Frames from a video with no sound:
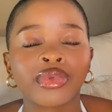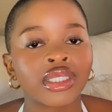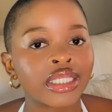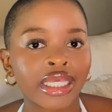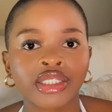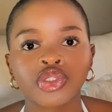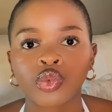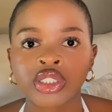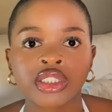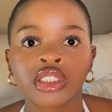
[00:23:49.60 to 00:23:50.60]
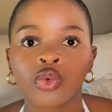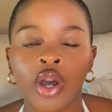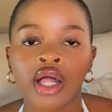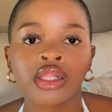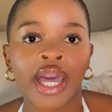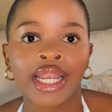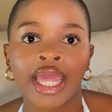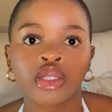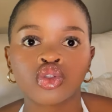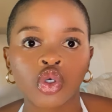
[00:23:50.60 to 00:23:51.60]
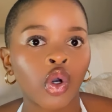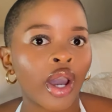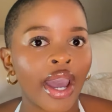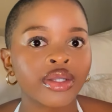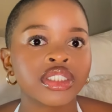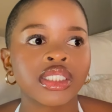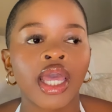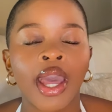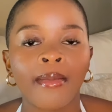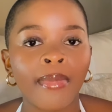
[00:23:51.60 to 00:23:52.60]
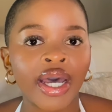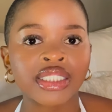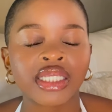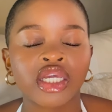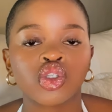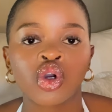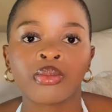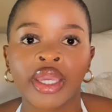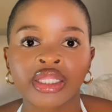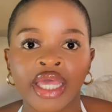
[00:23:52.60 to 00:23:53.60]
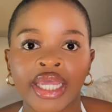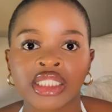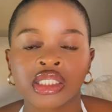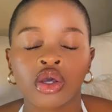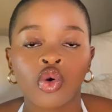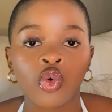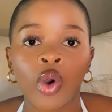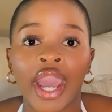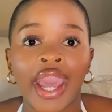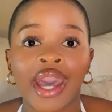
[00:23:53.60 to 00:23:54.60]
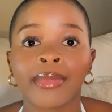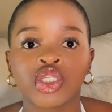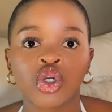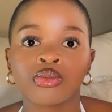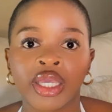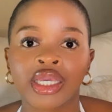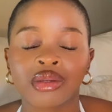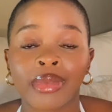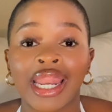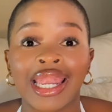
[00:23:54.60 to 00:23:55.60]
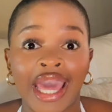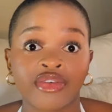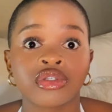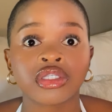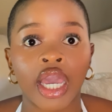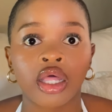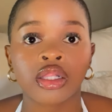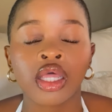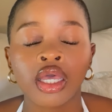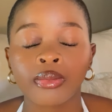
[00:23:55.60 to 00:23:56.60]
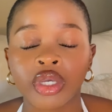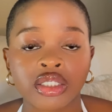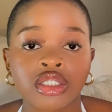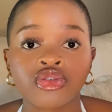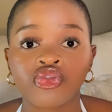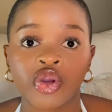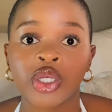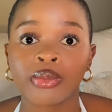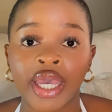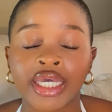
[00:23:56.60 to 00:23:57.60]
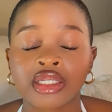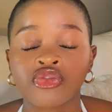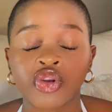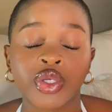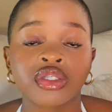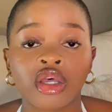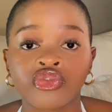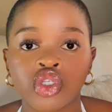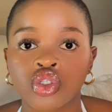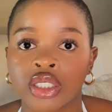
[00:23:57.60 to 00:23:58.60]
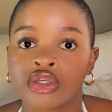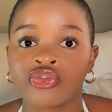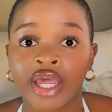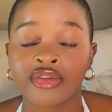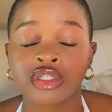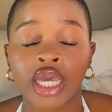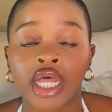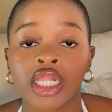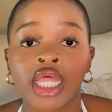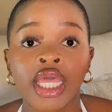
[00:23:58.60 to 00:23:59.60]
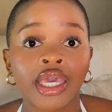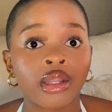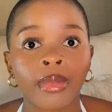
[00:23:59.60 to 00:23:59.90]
yes, once in a while, I like to go out, but I don't make that who I am. I don't make it my lifestyle, because it's a very bad and a very self-destructive lifestyle, in